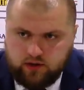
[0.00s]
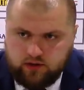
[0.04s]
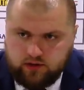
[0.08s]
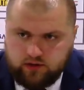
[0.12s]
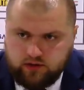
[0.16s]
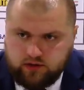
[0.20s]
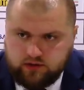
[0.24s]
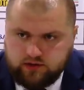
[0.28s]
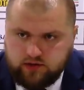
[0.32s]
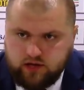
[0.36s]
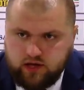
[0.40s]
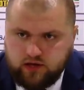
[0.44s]

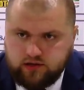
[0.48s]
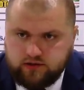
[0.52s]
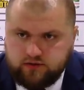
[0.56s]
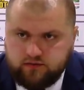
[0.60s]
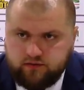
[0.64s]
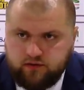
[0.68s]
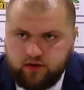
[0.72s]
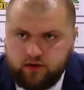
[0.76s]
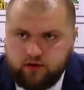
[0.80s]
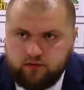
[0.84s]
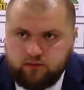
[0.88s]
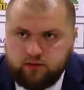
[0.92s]
uh,
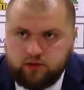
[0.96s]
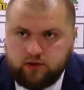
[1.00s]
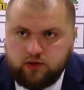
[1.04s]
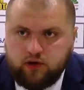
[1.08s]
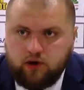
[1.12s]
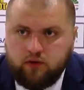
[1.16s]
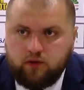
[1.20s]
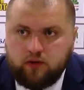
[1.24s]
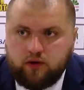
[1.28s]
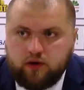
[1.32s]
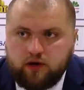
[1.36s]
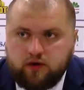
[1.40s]
satisfied with
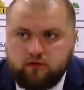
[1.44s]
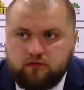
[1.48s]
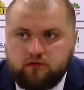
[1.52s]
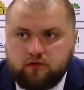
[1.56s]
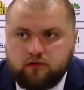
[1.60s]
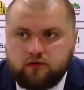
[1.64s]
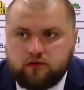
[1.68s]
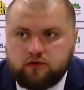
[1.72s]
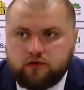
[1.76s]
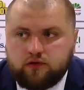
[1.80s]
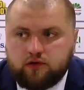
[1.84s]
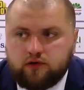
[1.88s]
our
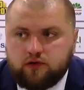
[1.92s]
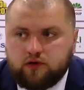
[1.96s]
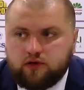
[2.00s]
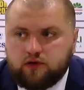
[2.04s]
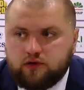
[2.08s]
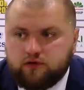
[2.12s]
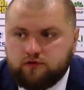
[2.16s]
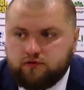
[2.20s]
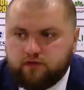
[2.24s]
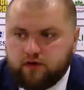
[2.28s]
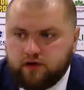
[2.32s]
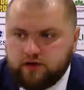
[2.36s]
effort uh,
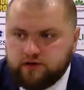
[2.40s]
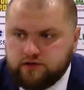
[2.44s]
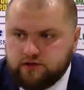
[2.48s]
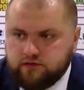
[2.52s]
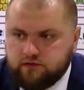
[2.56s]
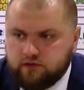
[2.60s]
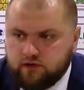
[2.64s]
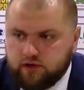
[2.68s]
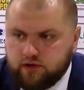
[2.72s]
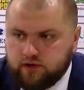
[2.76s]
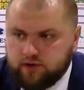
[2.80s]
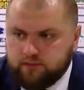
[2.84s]

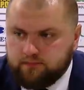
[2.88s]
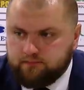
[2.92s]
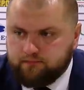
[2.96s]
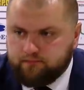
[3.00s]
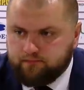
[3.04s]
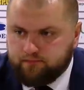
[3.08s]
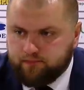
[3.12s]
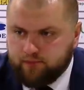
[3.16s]
defensively,